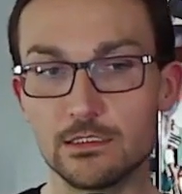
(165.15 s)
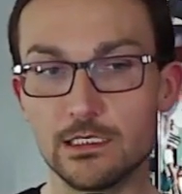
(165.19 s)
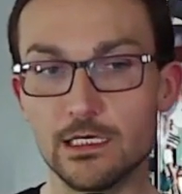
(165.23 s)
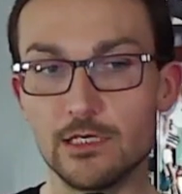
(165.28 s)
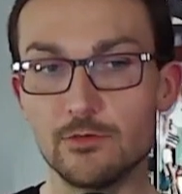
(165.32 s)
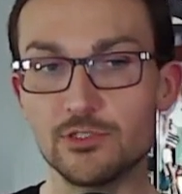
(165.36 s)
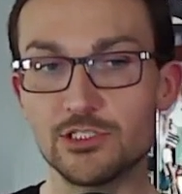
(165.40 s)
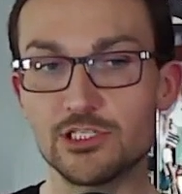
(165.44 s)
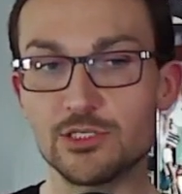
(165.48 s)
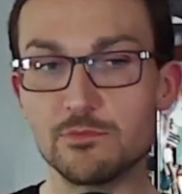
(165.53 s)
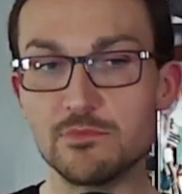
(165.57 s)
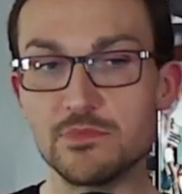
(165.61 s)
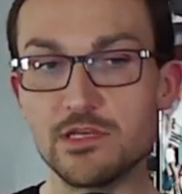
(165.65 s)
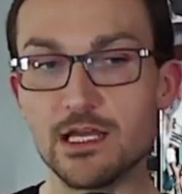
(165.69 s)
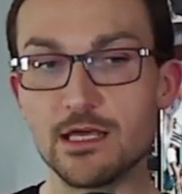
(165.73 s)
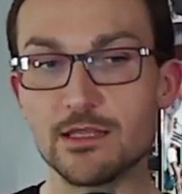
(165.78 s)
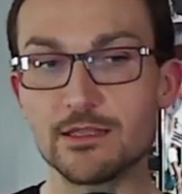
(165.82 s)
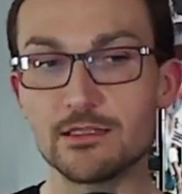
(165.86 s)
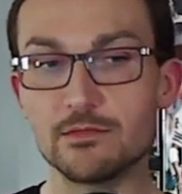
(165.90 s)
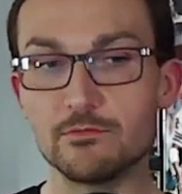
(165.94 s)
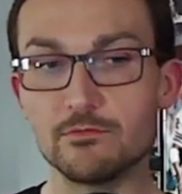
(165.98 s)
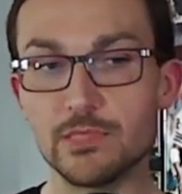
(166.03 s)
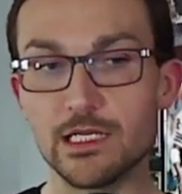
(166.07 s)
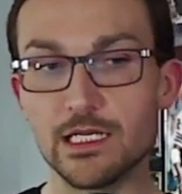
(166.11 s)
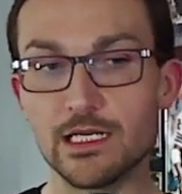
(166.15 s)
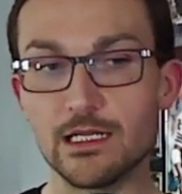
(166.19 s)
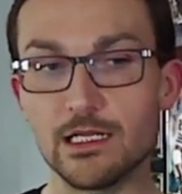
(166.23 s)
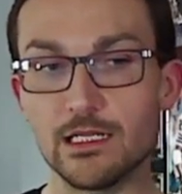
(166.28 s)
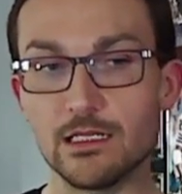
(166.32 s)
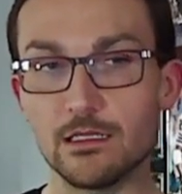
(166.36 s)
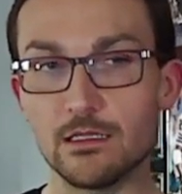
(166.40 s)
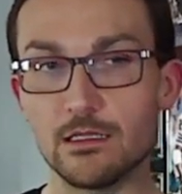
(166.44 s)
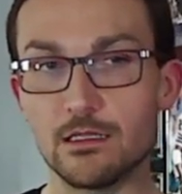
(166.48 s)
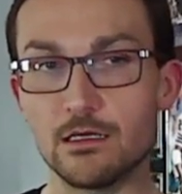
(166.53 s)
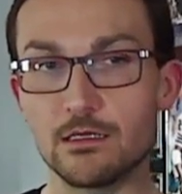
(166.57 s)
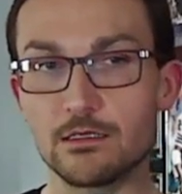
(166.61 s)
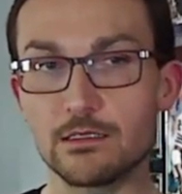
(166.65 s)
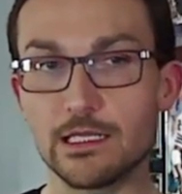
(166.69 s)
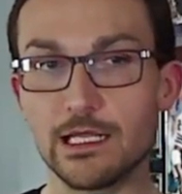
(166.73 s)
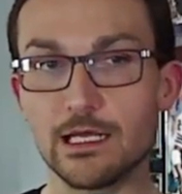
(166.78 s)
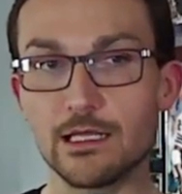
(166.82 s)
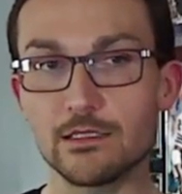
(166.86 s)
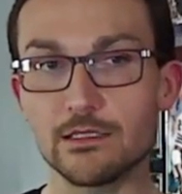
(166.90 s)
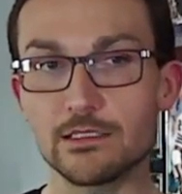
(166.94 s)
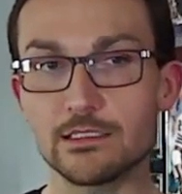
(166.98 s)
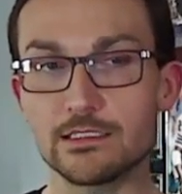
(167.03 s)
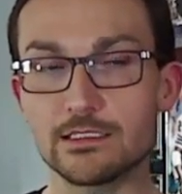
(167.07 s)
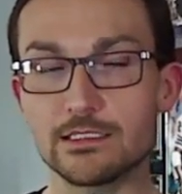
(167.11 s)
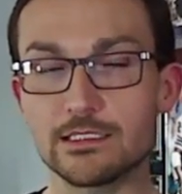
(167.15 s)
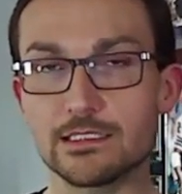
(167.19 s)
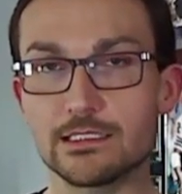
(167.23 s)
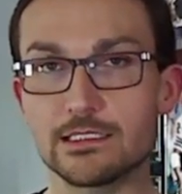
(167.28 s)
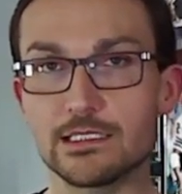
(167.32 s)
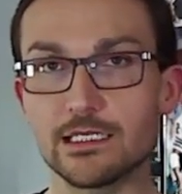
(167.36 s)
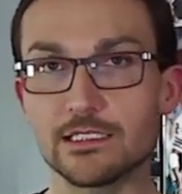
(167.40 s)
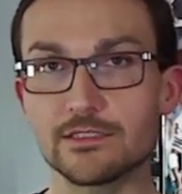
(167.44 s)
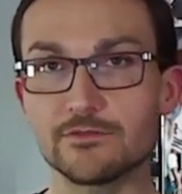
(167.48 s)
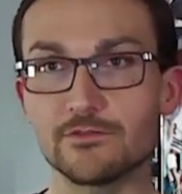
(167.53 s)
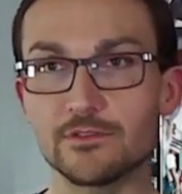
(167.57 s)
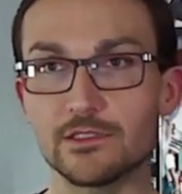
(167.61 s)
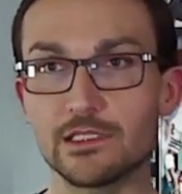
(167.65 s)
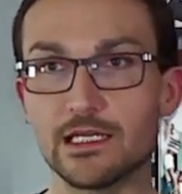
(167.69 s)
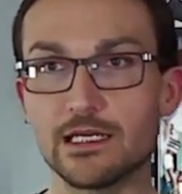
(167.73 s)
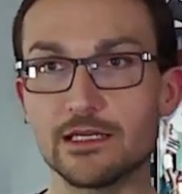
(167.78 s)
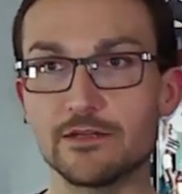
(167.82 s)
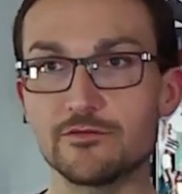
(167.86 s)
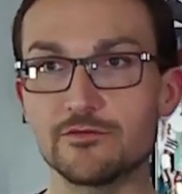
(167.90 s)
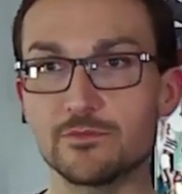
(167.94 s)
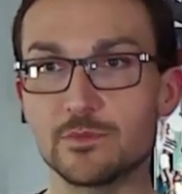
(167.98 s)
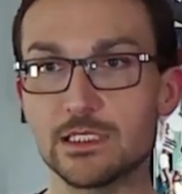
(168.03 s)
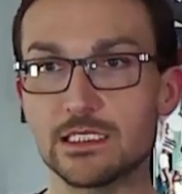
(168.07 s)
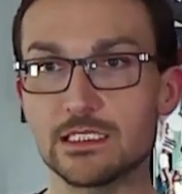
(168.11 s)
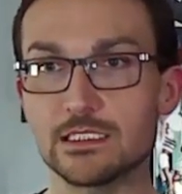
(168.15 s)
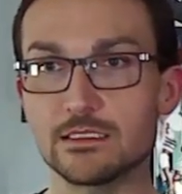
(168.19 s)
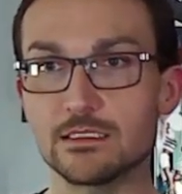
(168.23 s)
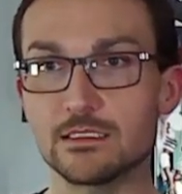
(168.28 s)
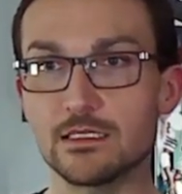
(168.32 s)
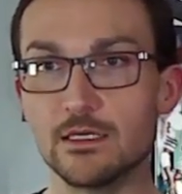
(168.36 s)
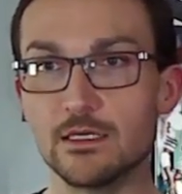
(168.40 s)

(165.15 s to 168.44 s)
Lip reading: I wish him nothing but a long, healthy, successful life because